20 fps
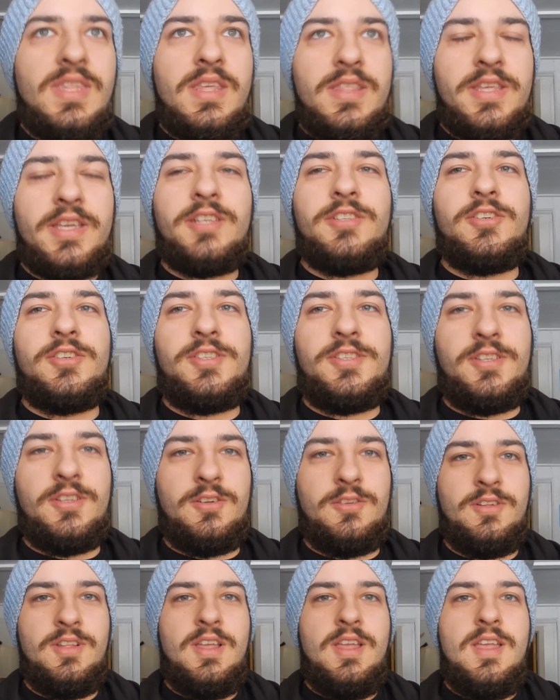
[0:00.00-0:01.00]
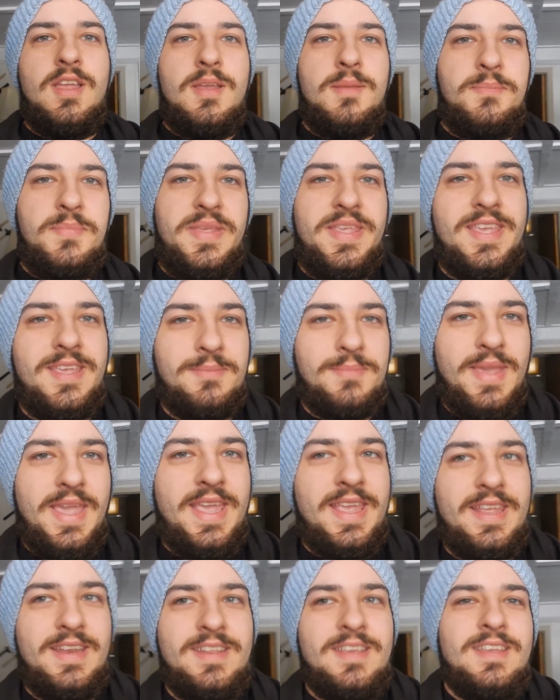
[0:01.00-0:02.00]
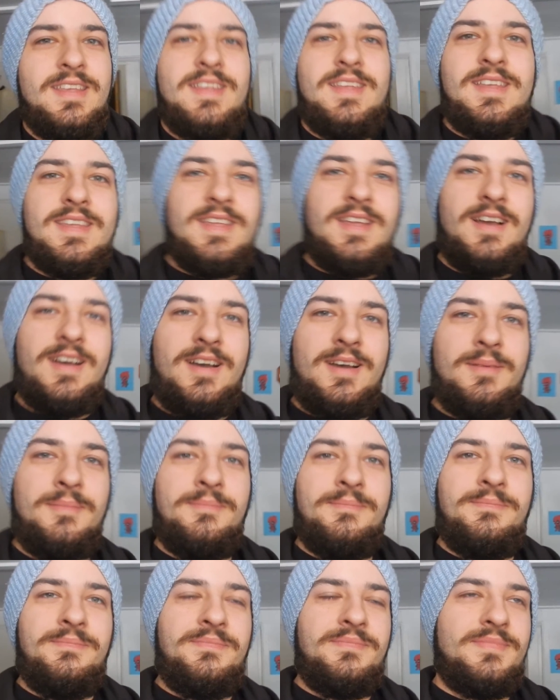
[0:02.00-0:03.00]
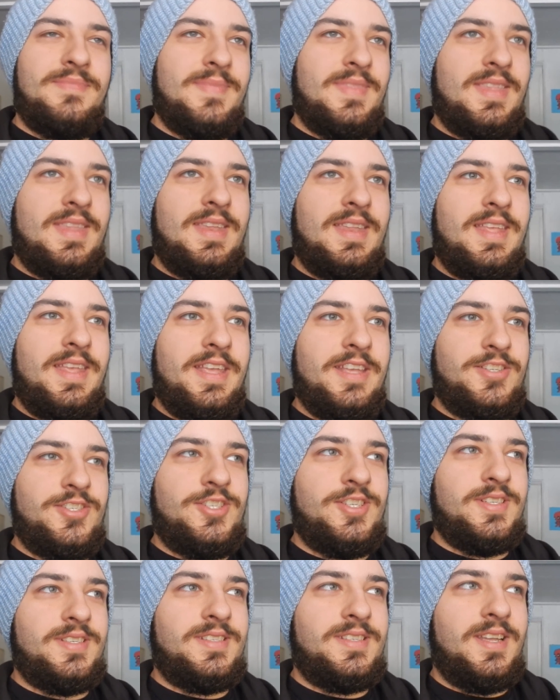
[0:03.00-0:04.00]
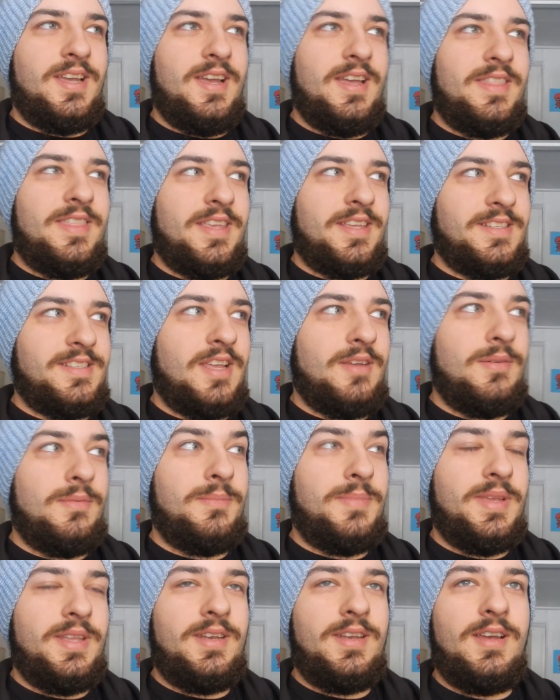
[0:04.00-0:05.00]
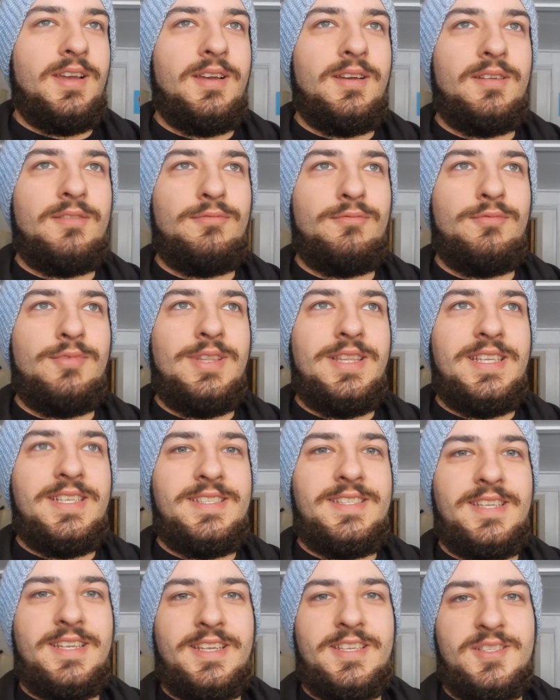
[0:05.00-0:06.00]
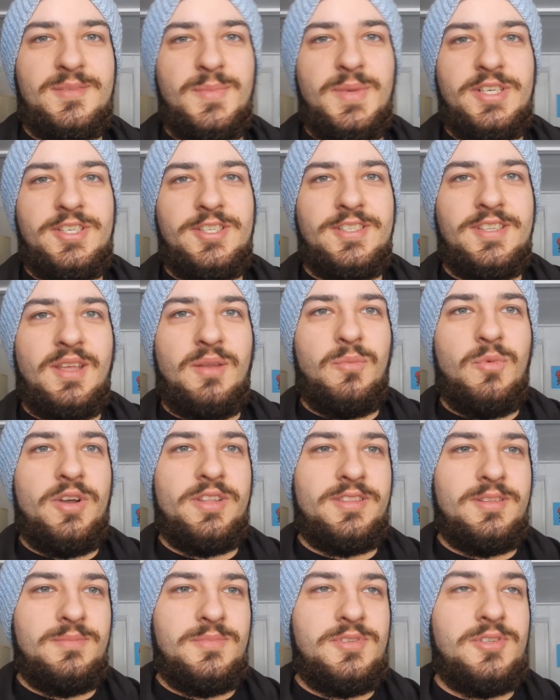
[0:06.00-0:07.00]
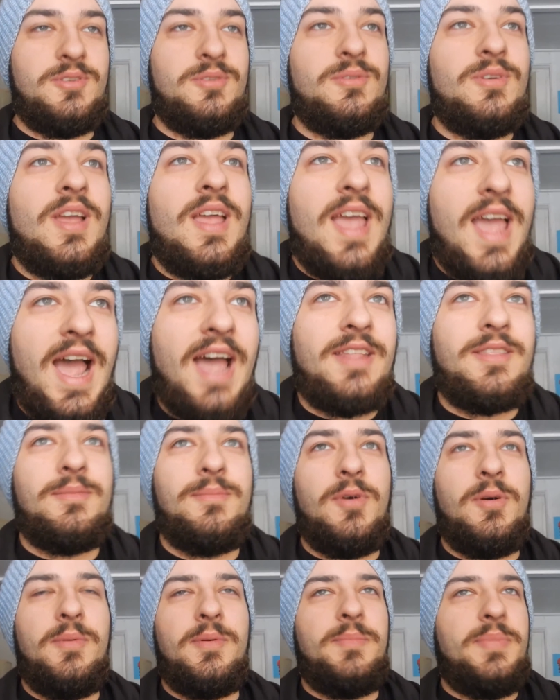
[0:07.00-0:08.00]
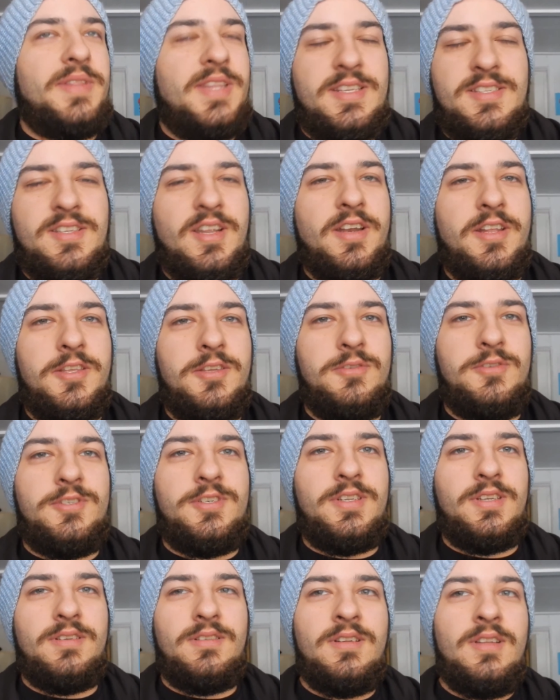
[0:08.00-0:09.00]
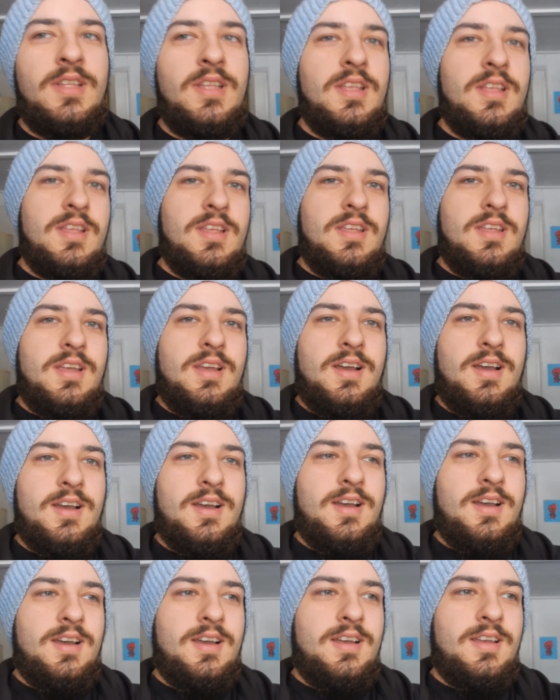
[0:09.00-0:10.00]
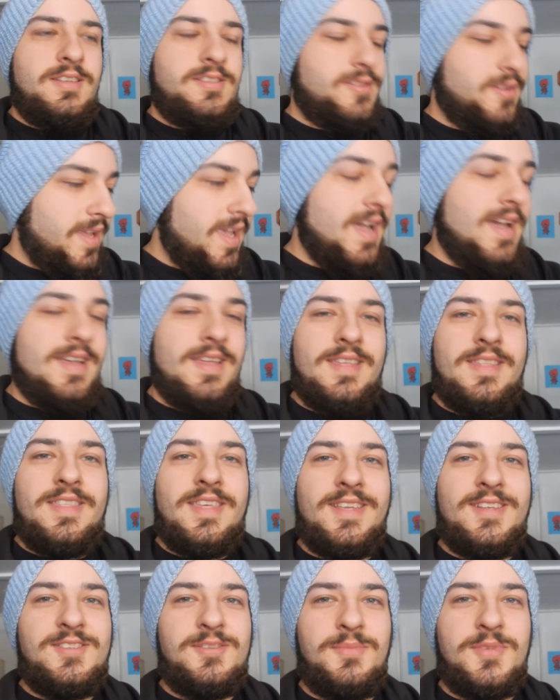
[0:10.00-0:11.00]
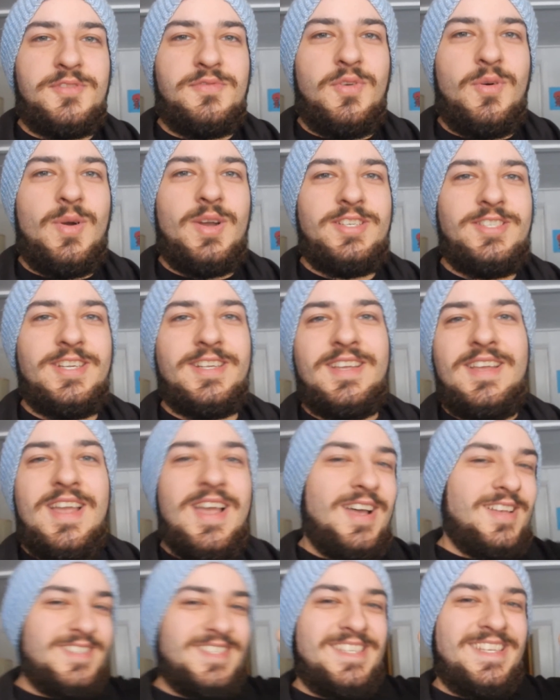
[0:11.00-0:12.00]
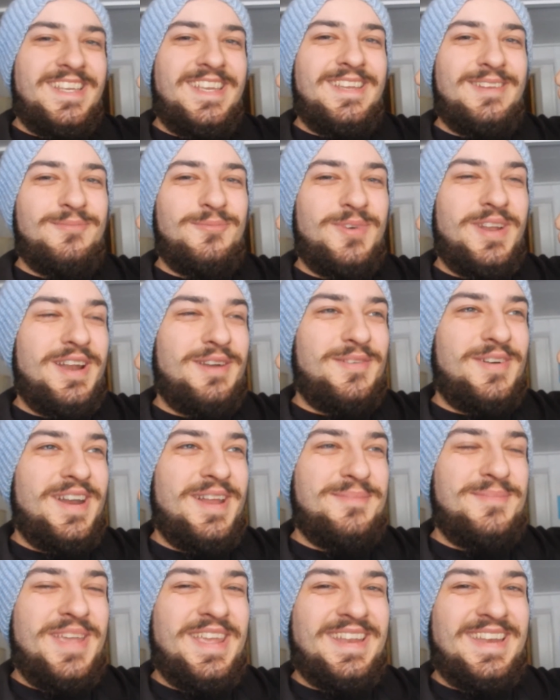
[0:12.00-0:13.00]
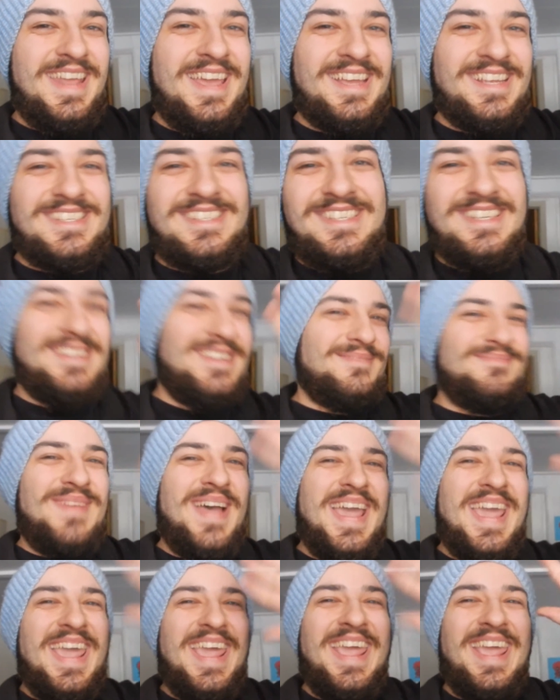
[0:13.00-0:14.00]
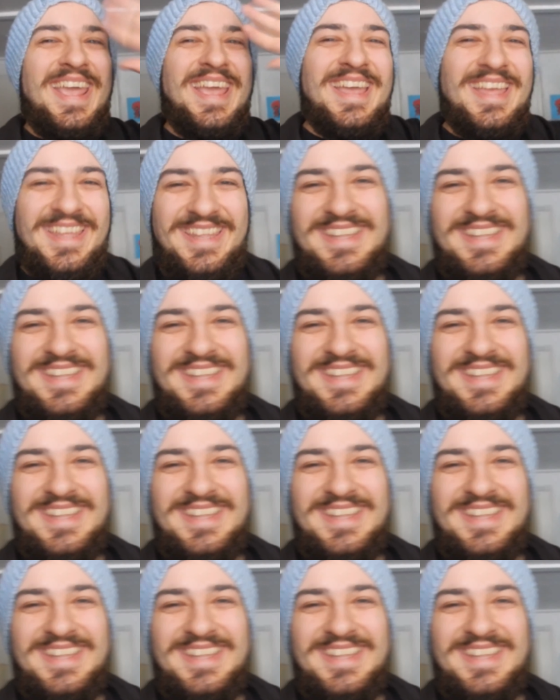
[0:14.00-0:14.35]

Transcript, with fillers: things are still being made. Um, it's just uh, things haven't been uh, releasing as much as I'd want them to at the moment, but that's not a huge deal. Uh, so yeah, thank you so much for watching. I'll see you in whatever I make next. Bye!